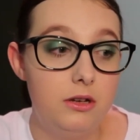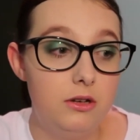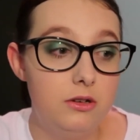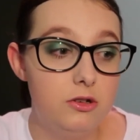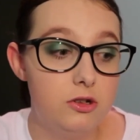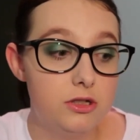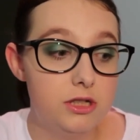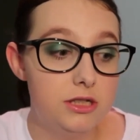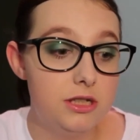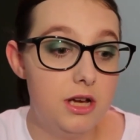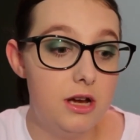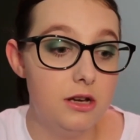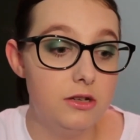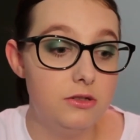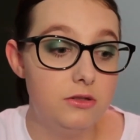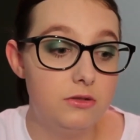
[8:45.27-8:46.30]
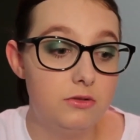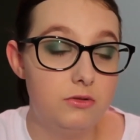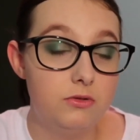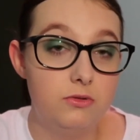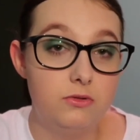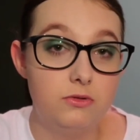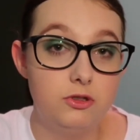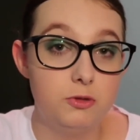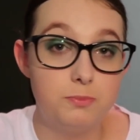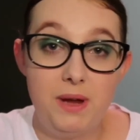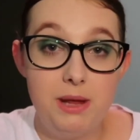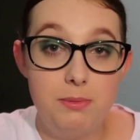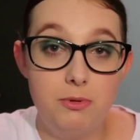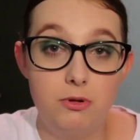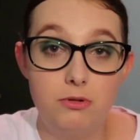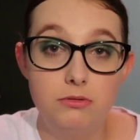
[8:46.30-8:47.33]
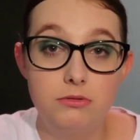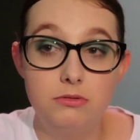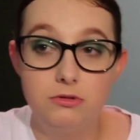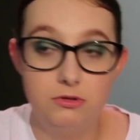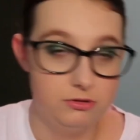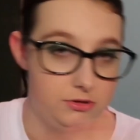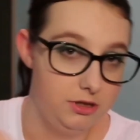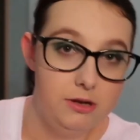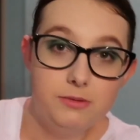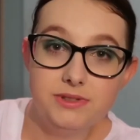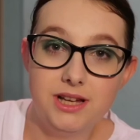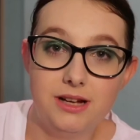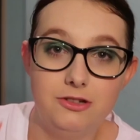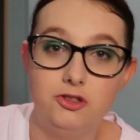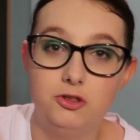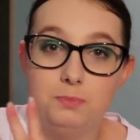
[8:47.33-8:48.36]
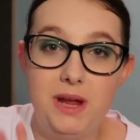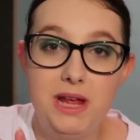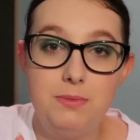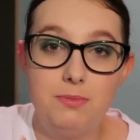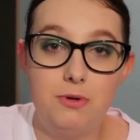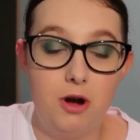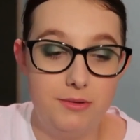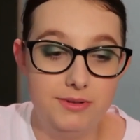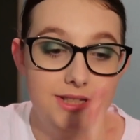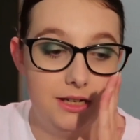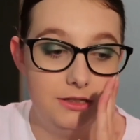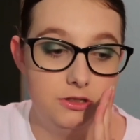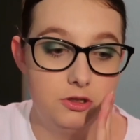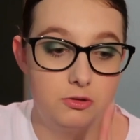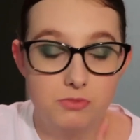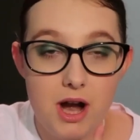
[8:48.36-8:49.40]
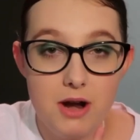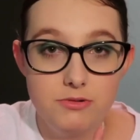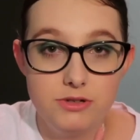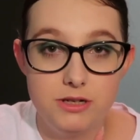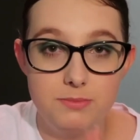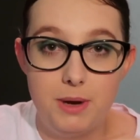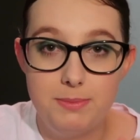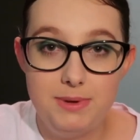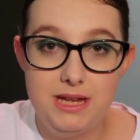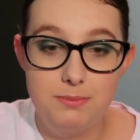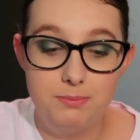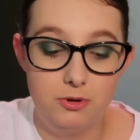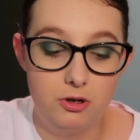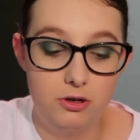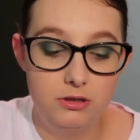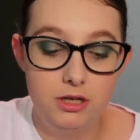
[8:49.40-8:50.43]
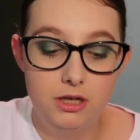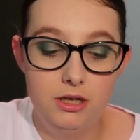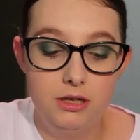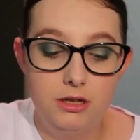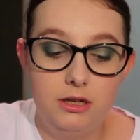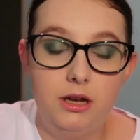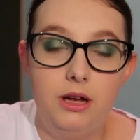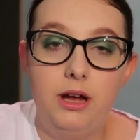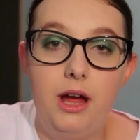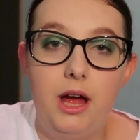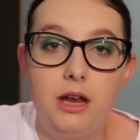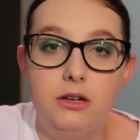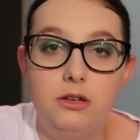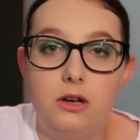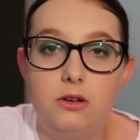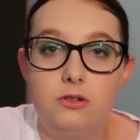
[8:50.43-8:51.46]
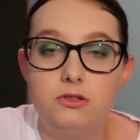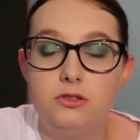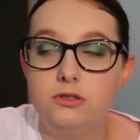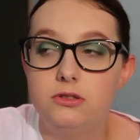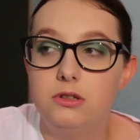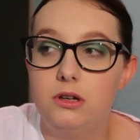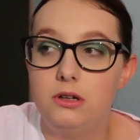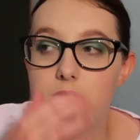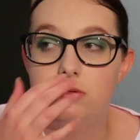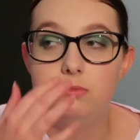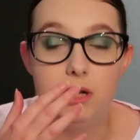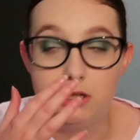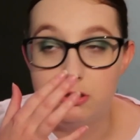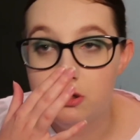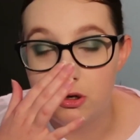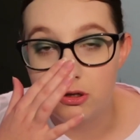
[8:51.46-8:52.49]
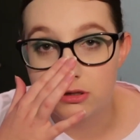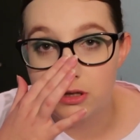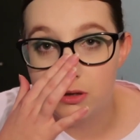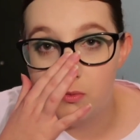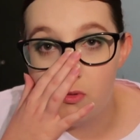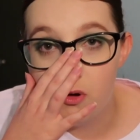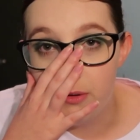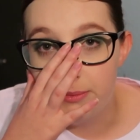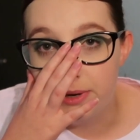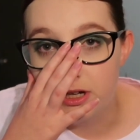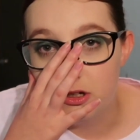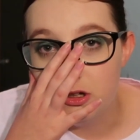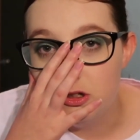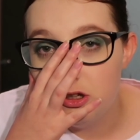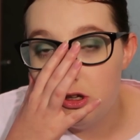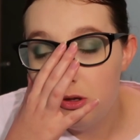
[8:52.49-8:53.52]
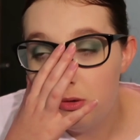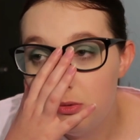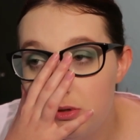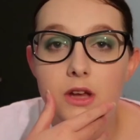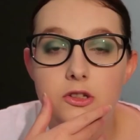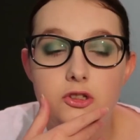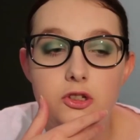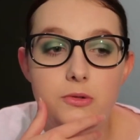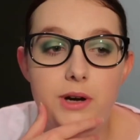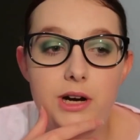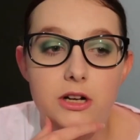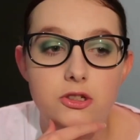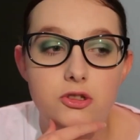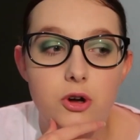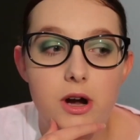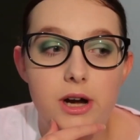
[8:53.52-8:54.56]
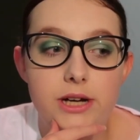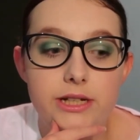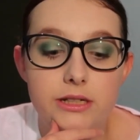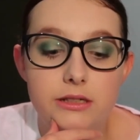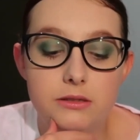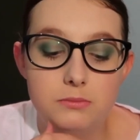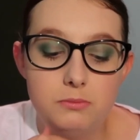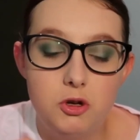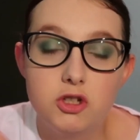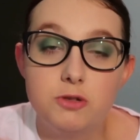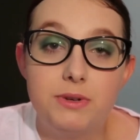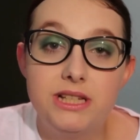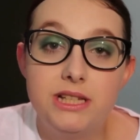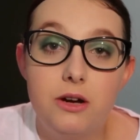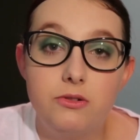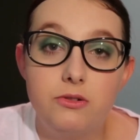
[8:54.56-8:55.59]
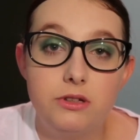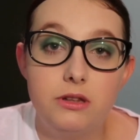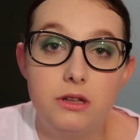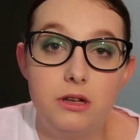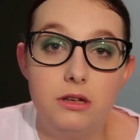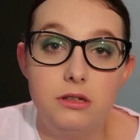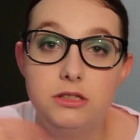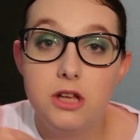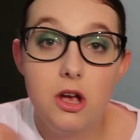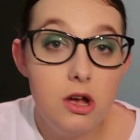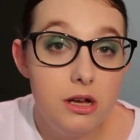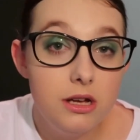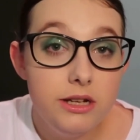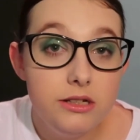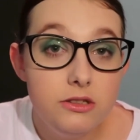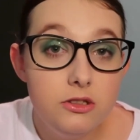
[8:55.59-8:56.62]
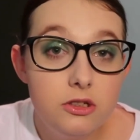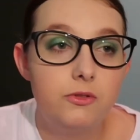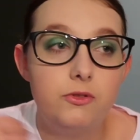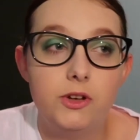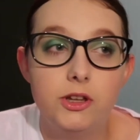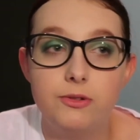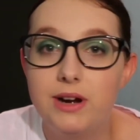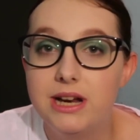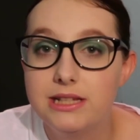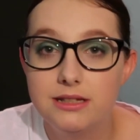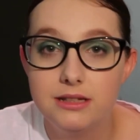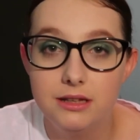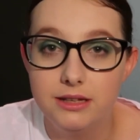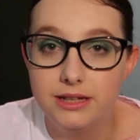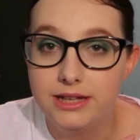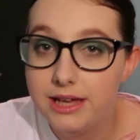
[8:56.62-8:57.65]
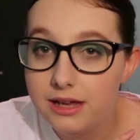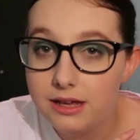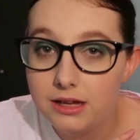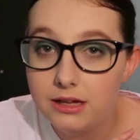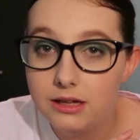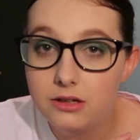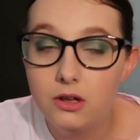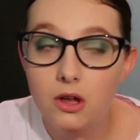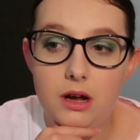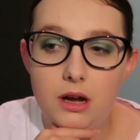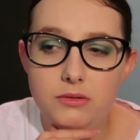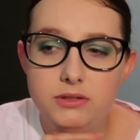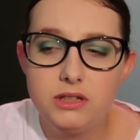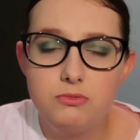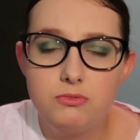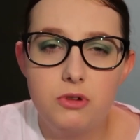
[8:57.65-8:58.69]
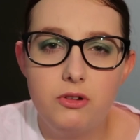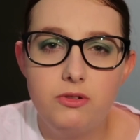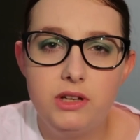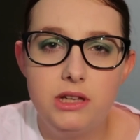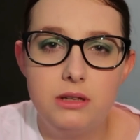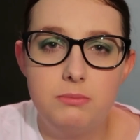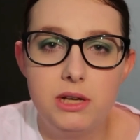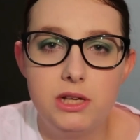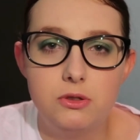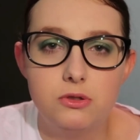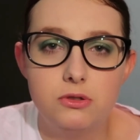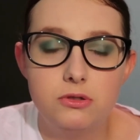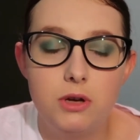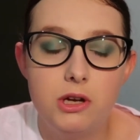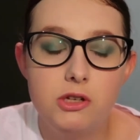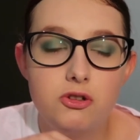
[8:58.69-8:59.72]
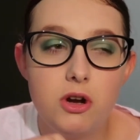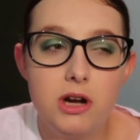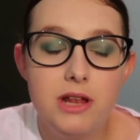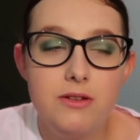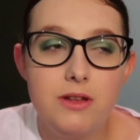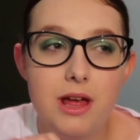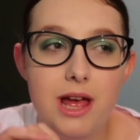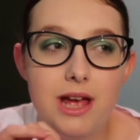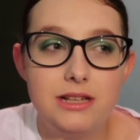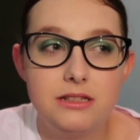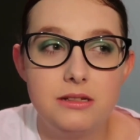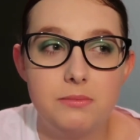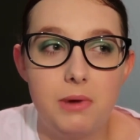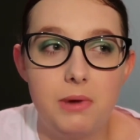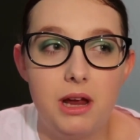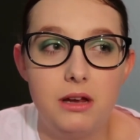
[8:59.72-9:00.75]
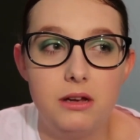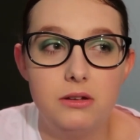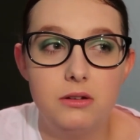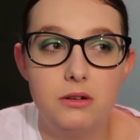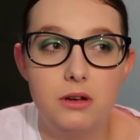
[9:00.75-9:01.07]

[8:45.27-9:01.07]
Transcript: Looked to the side, just people. Looked to the other side, just people. I was like surrounded by people, and I was just like, oh my god, like, what am I gonna do? Do I try and push myself to the side for the rest of the gig? I was like roughly in the middle, so I was trying to estimate